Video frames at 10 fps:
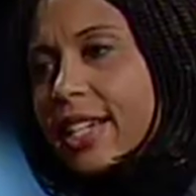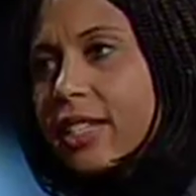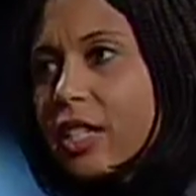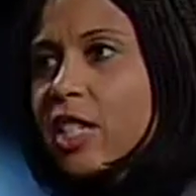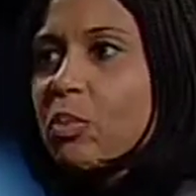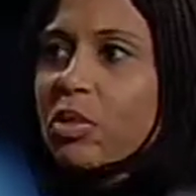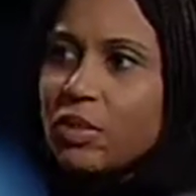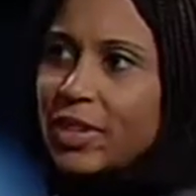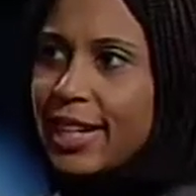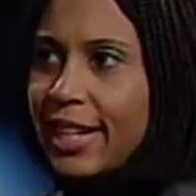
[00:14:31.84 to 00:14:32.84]
it does
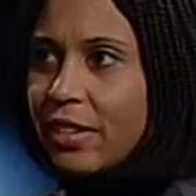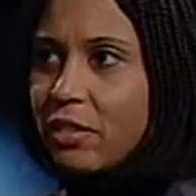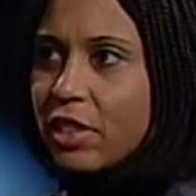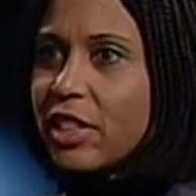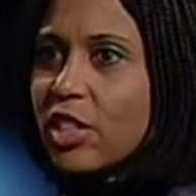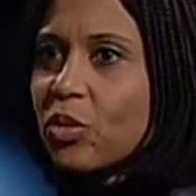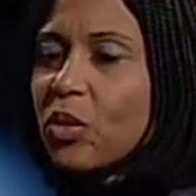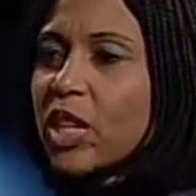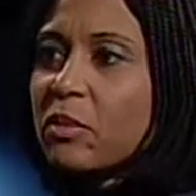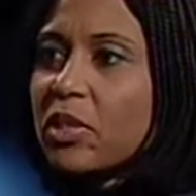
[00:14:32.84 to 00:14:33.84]
provide religious
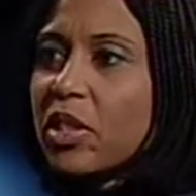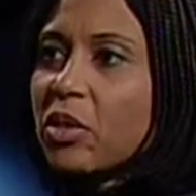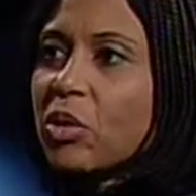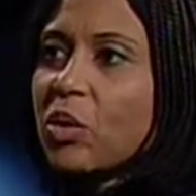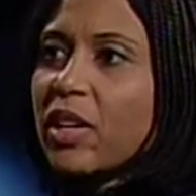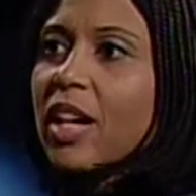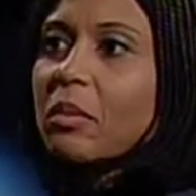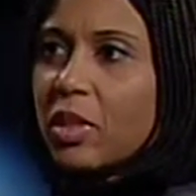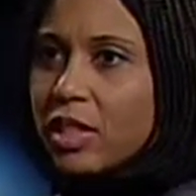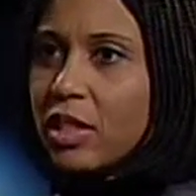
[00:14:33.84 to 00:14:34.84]
freedom to those who are not
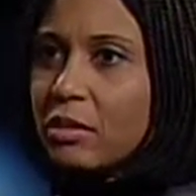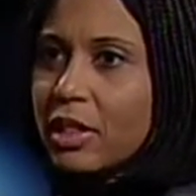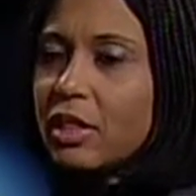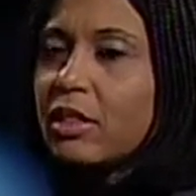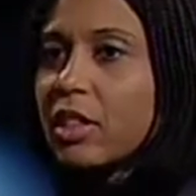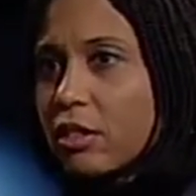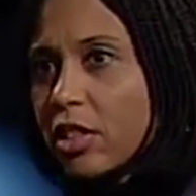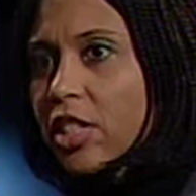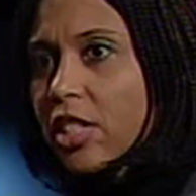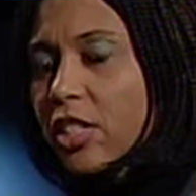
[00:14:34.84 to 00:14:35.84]
Muslim, including
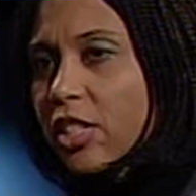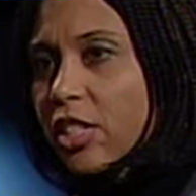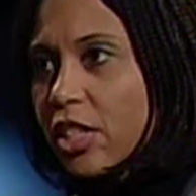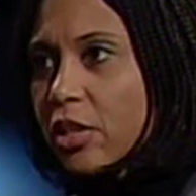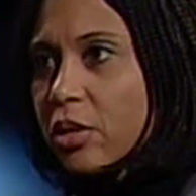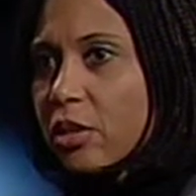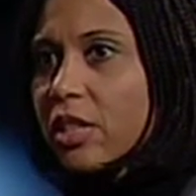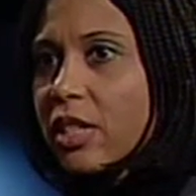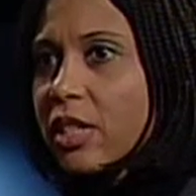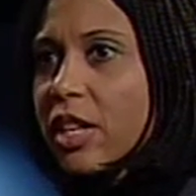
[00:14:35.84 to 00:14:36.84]
Christians, Jews,
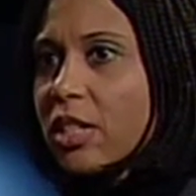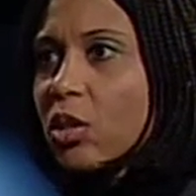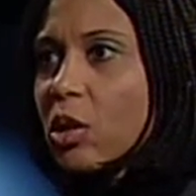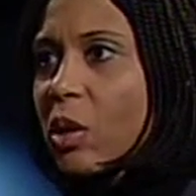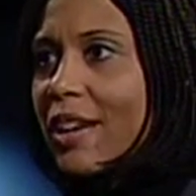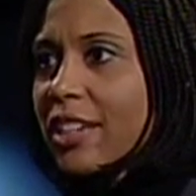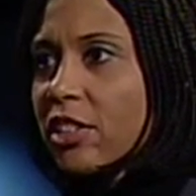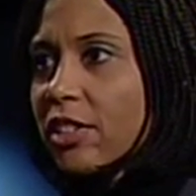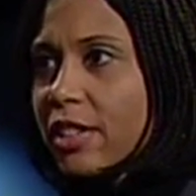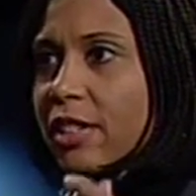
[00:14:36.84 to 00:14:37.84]
and
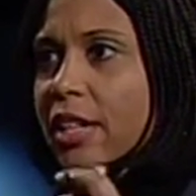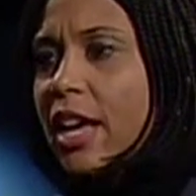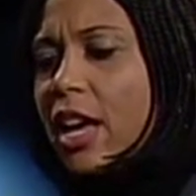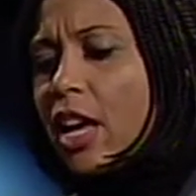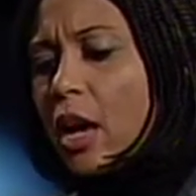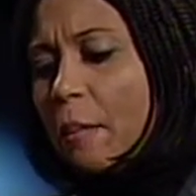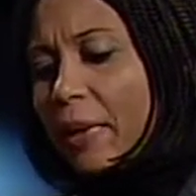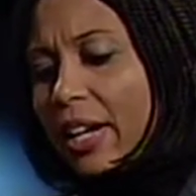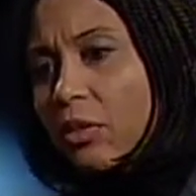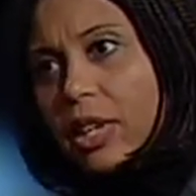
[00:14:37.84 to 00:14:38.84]
Zoroastrians.
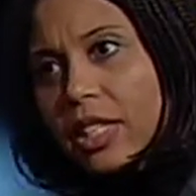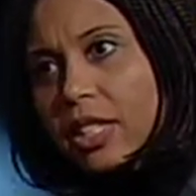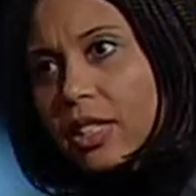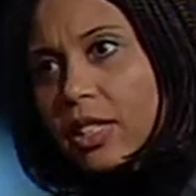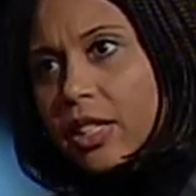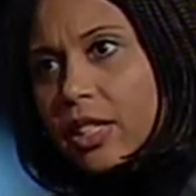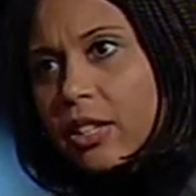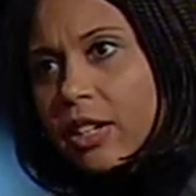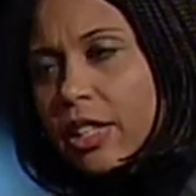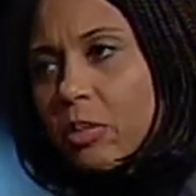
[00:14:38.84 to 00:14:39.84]
But recently,
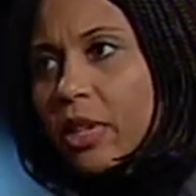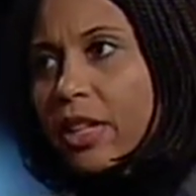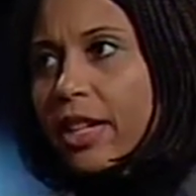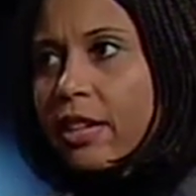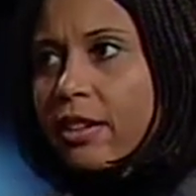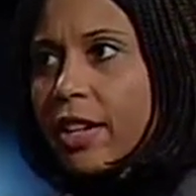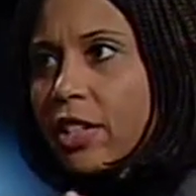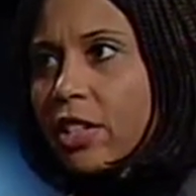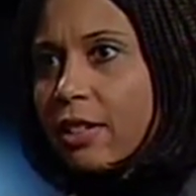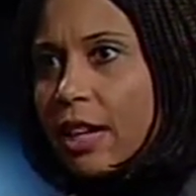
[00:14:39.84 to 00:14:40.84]
there has been the
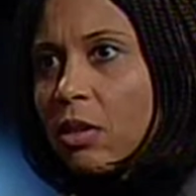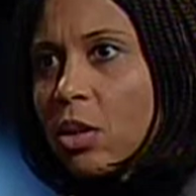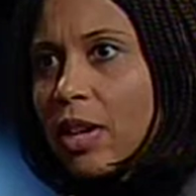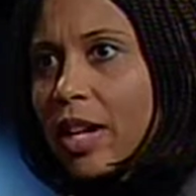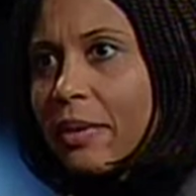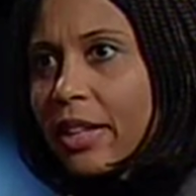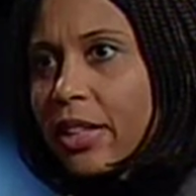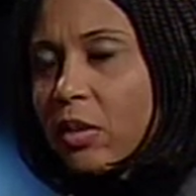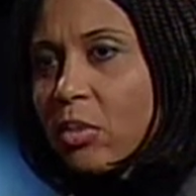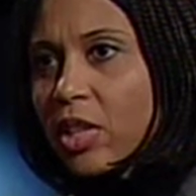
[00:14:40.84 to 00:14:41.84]
international outcry about
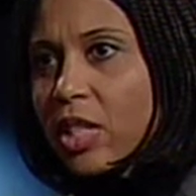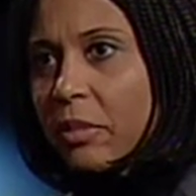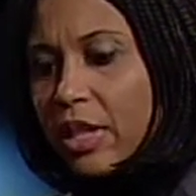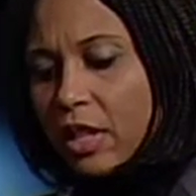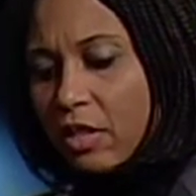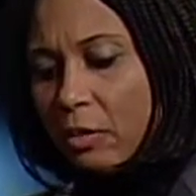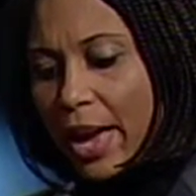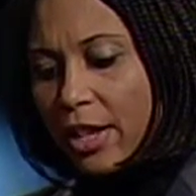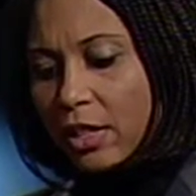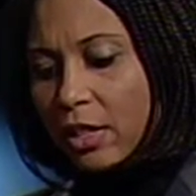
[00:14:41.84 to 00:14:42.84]
the imprisonment of
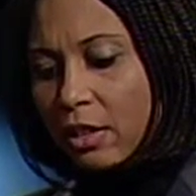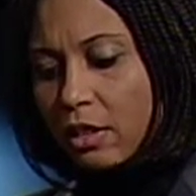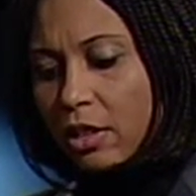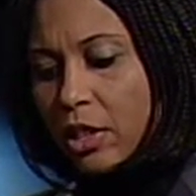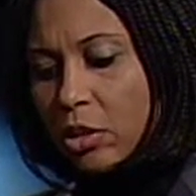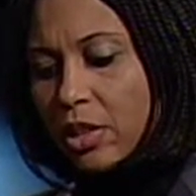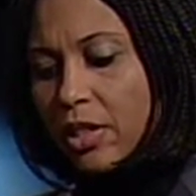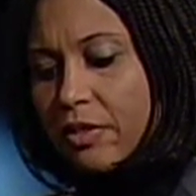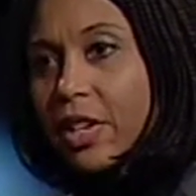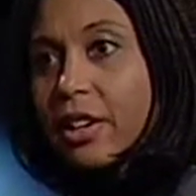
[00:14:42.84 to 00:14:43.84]
Pastor
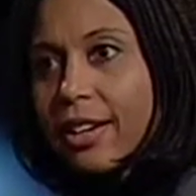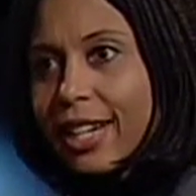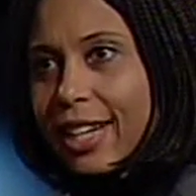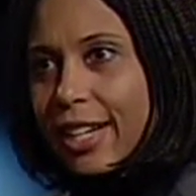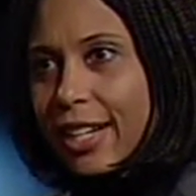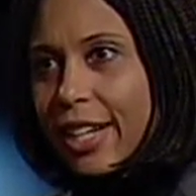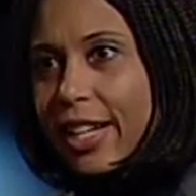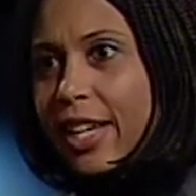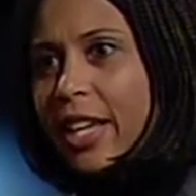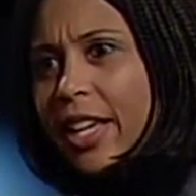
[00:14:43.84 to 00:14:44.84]
Yusuf Nadarkhani.
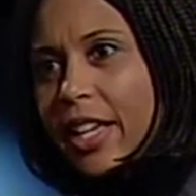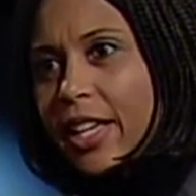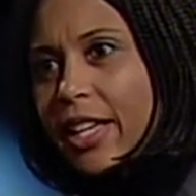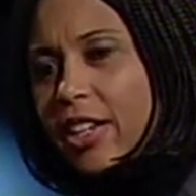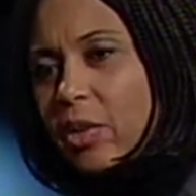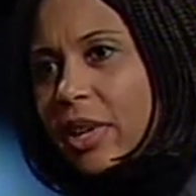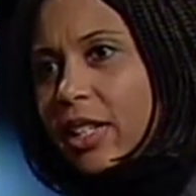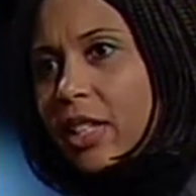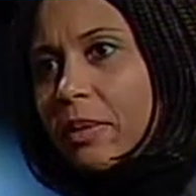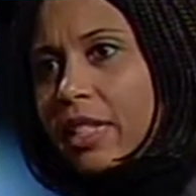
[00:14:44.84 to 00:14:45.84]
Can you speak a
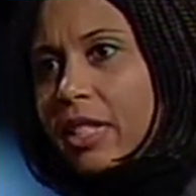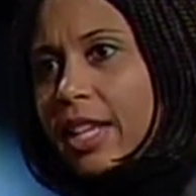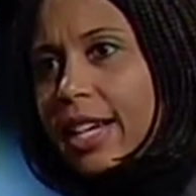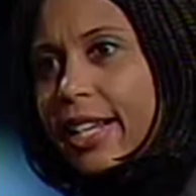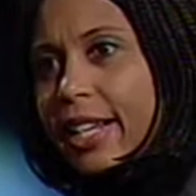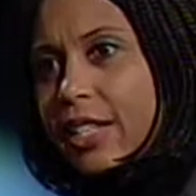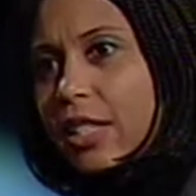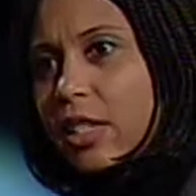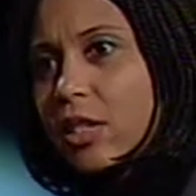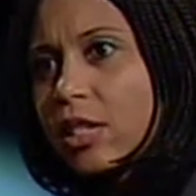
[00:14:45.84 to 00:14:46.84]
little bit to that case,
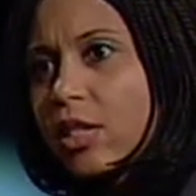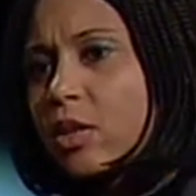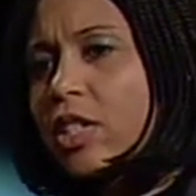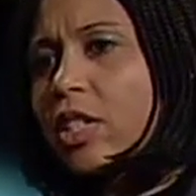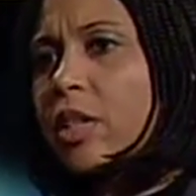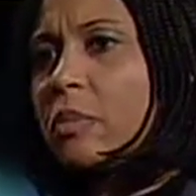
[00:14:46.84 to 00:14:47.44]
this Christian